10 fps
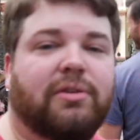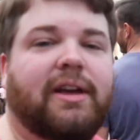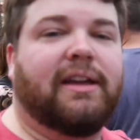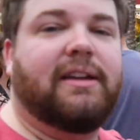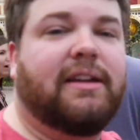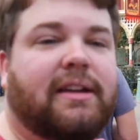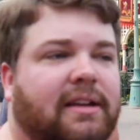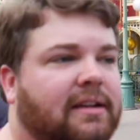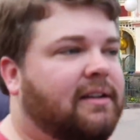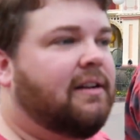do it. You know what the
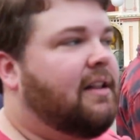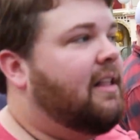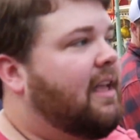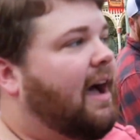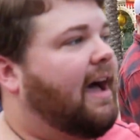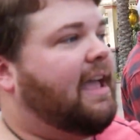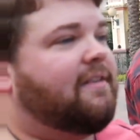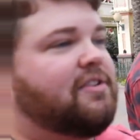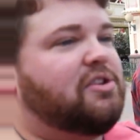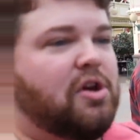show is called? I
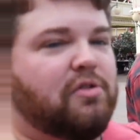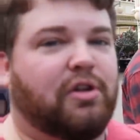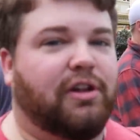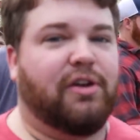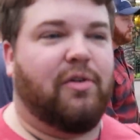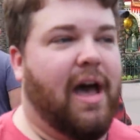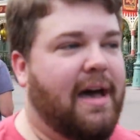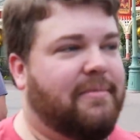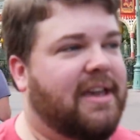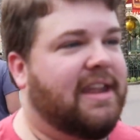have no clue.
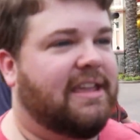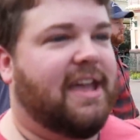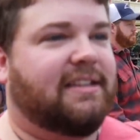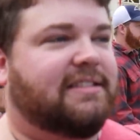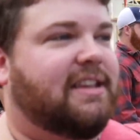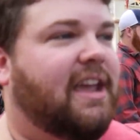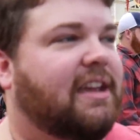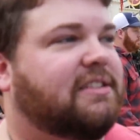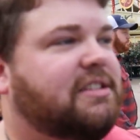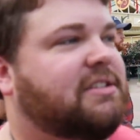I'm gonna guess
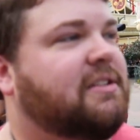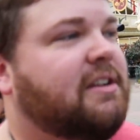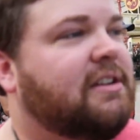it's